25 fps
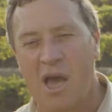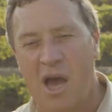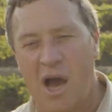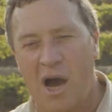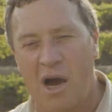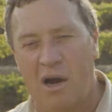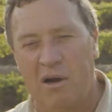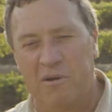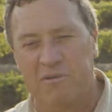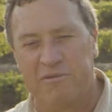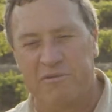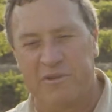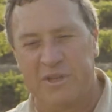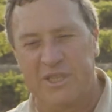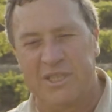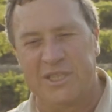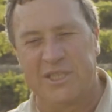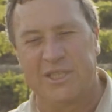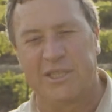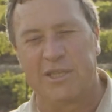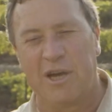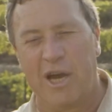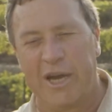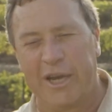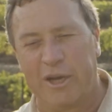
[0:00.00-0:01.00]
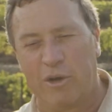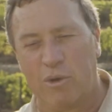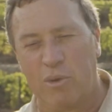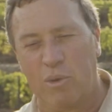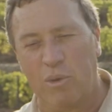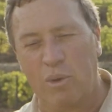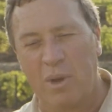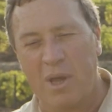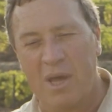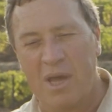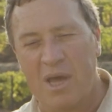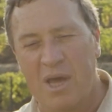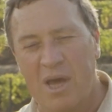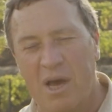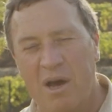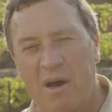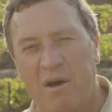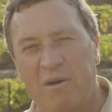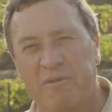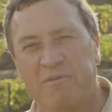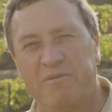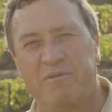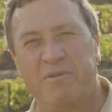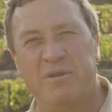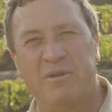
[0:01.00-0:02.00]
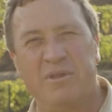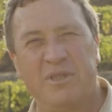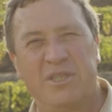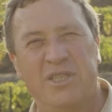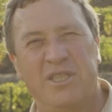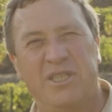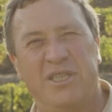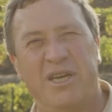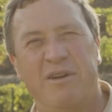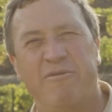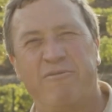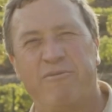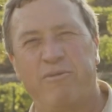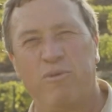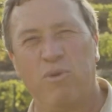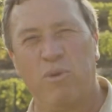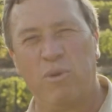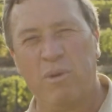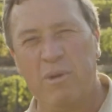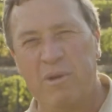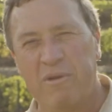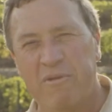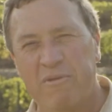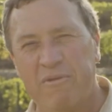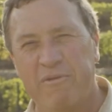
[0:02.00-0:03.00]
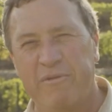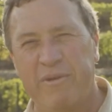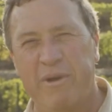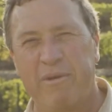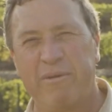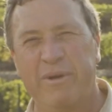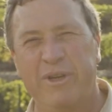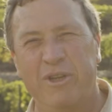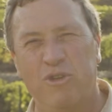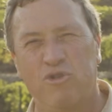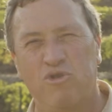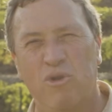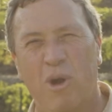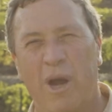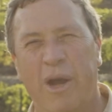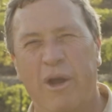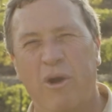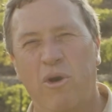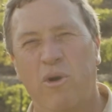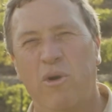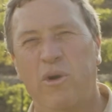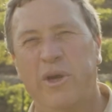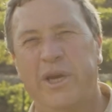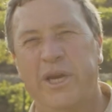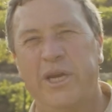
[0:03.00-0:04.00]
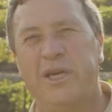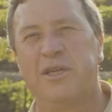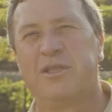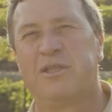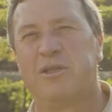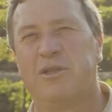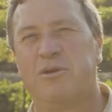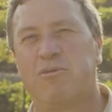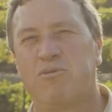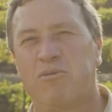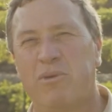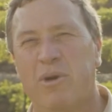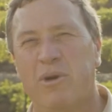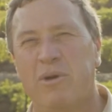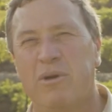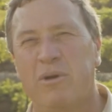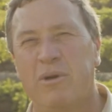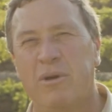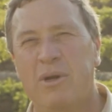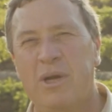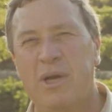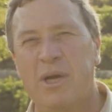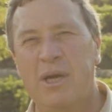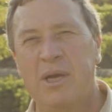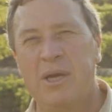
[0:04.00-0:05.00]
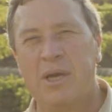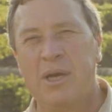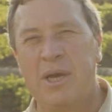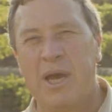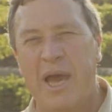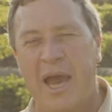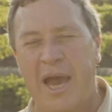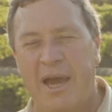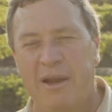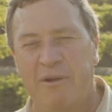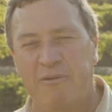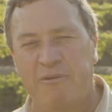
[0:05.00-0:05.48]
of a cycle of several very dry, hot years in a row. And